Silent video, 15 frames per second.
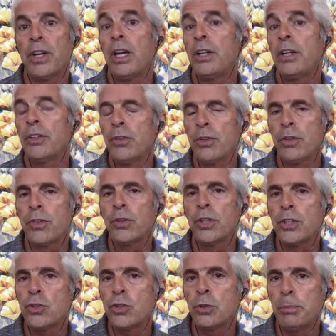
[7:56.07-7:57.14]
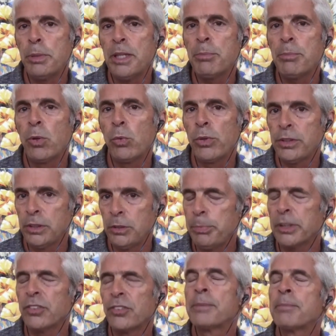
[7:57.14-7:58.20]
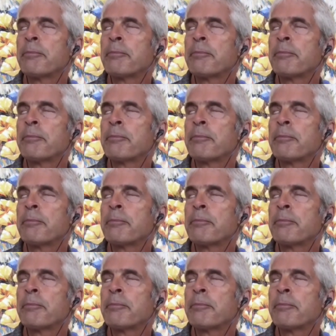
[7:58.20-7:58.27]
hundred thirty-two people with lupus.